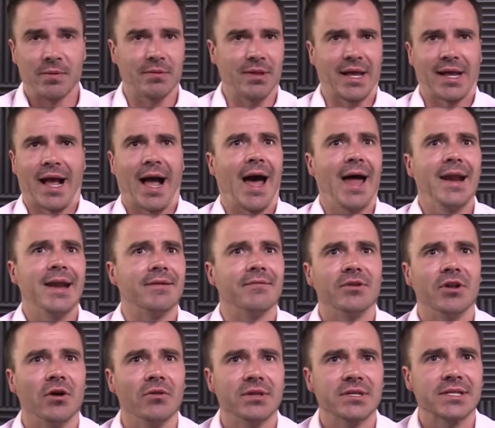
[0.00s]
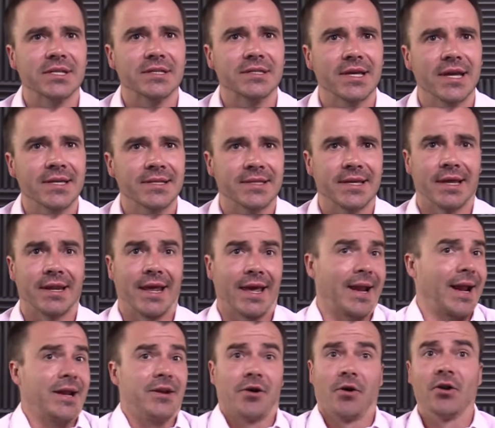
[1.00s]
are like, I didn't even know this existed and
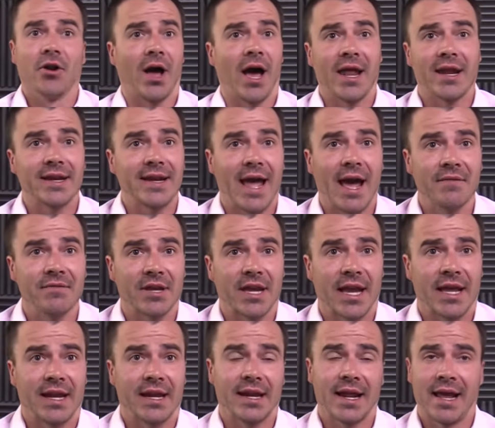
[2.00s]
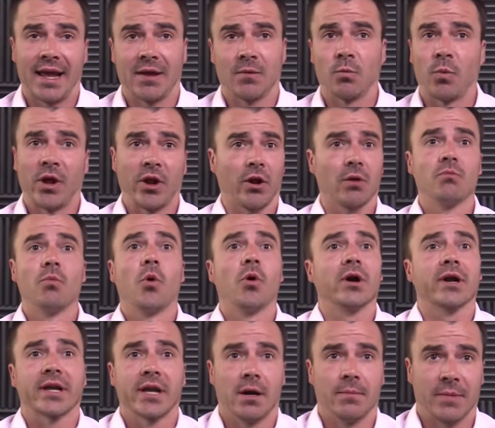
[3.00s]
I don't know how to navigate it. And when are more
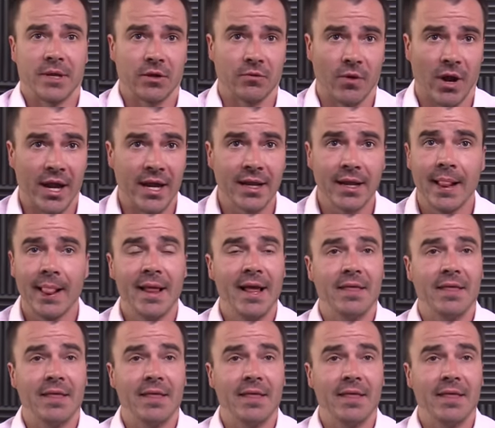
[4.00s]
coming, right?